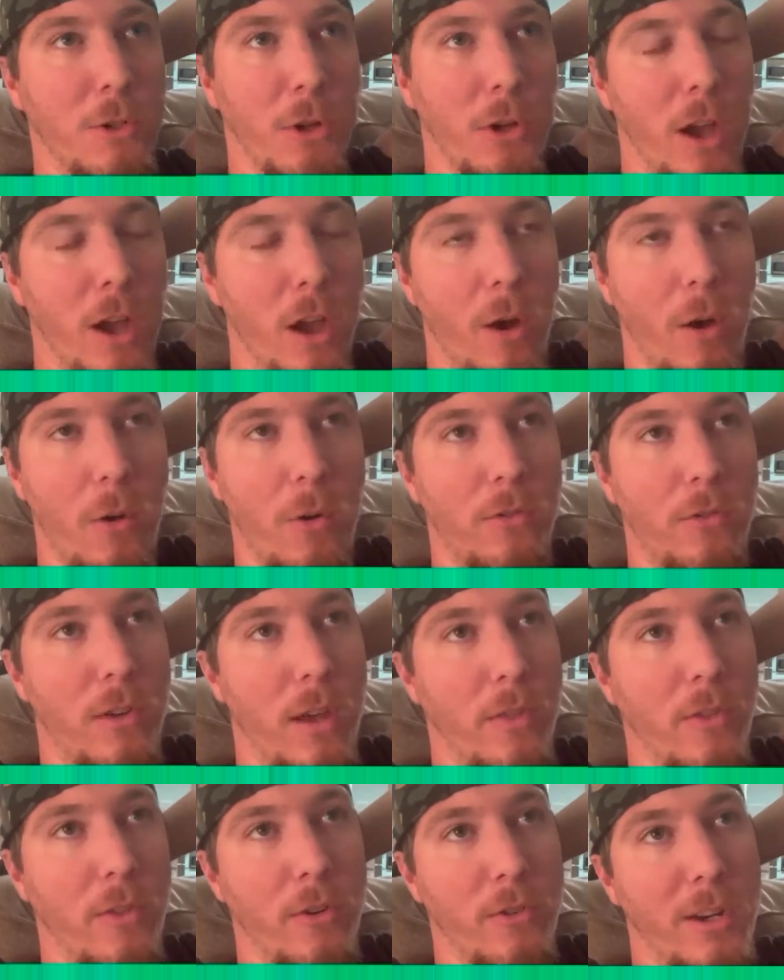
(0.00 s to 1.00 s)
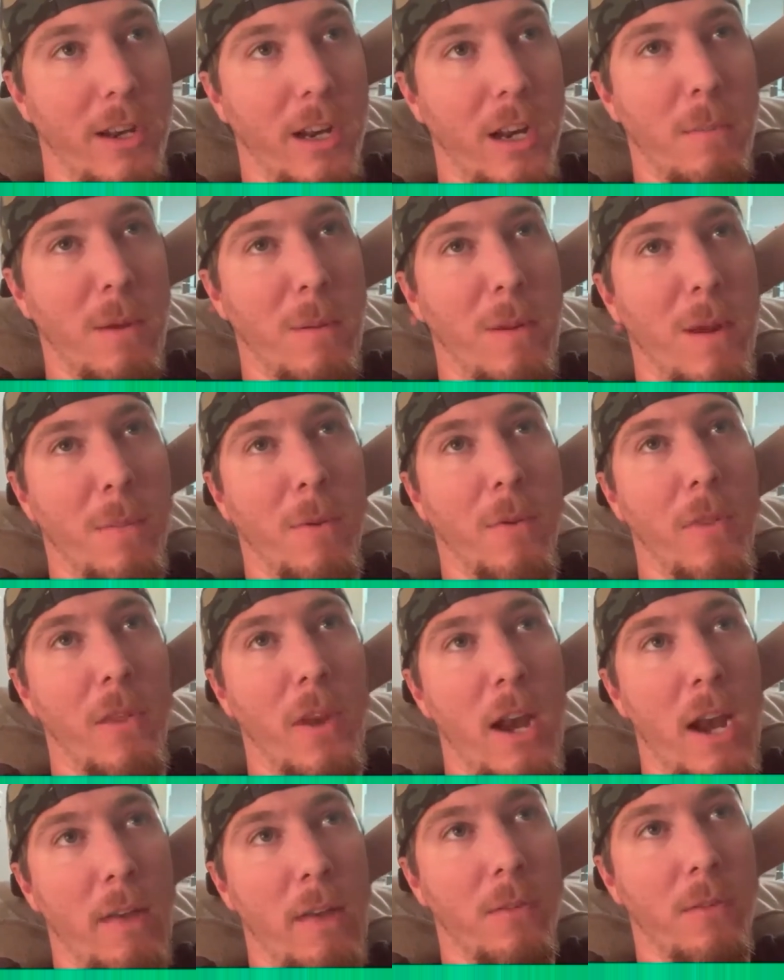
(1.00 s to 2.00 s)
goes, and there's going to be people
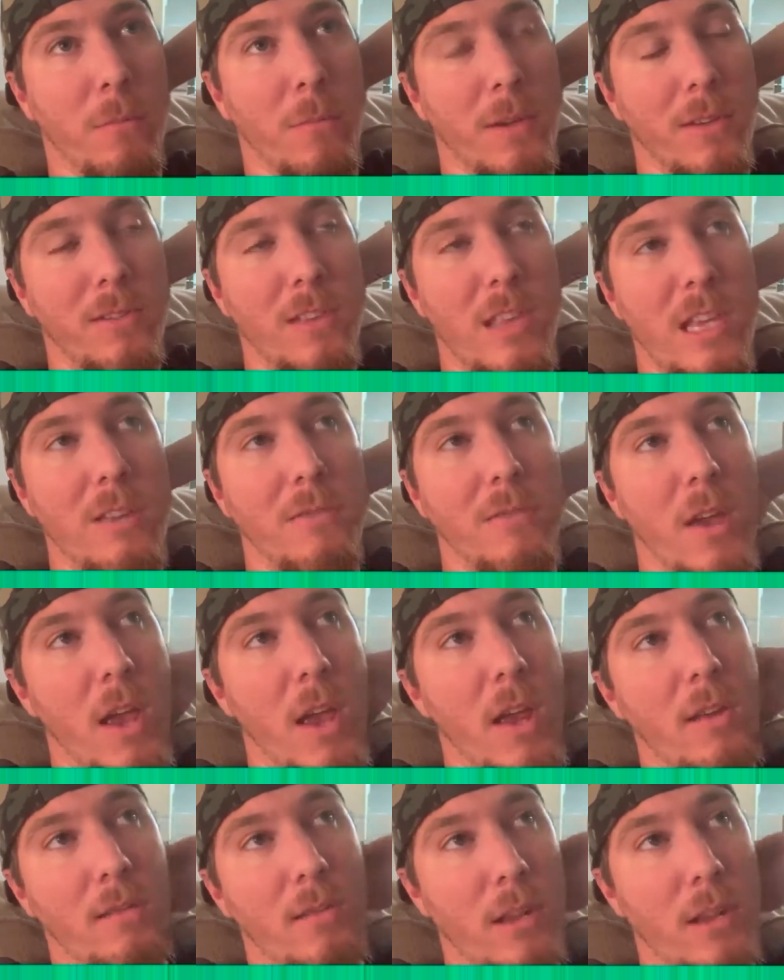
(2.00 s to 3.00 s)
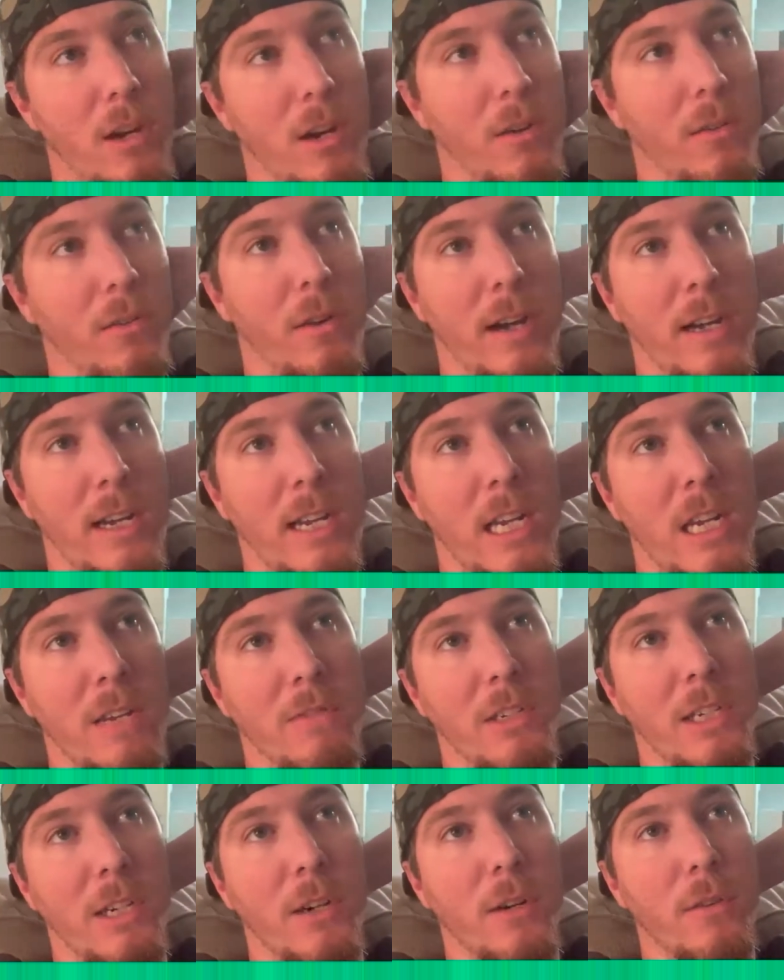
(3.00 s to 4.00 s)
that have to miss the event any
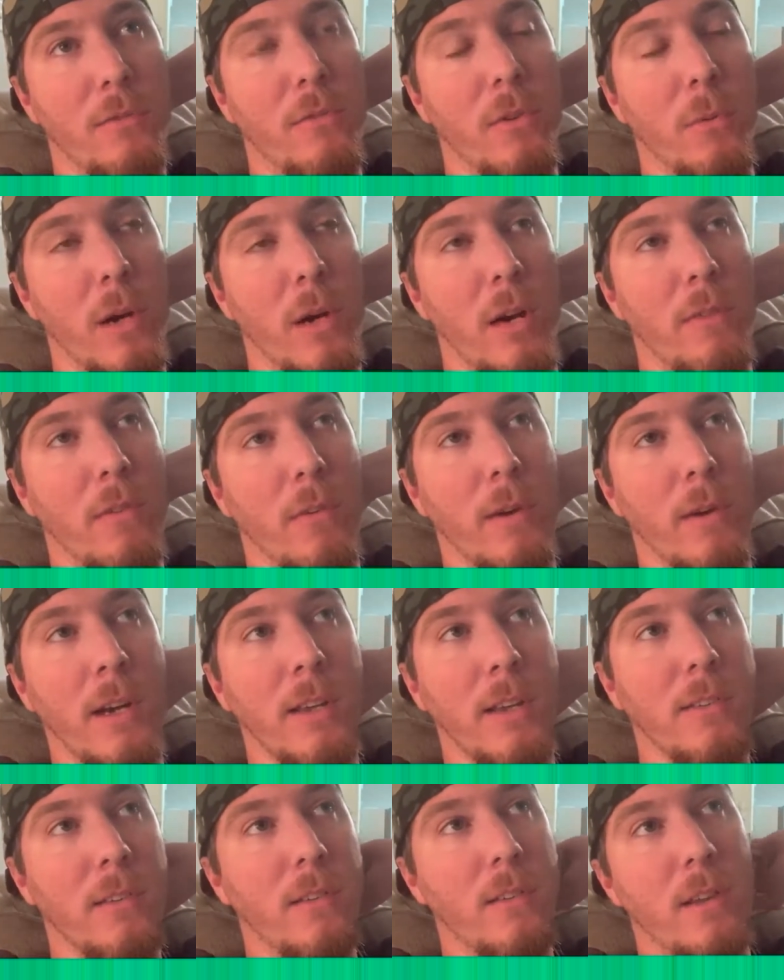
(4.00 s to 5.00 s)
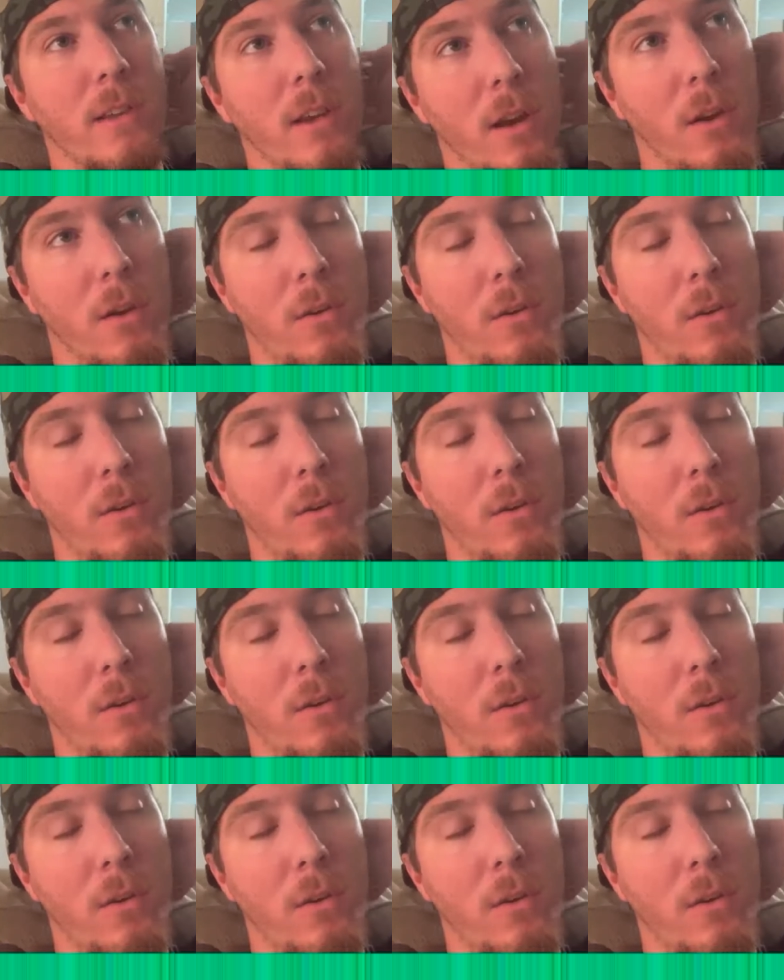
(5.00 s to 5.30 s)
given year for whatever reason.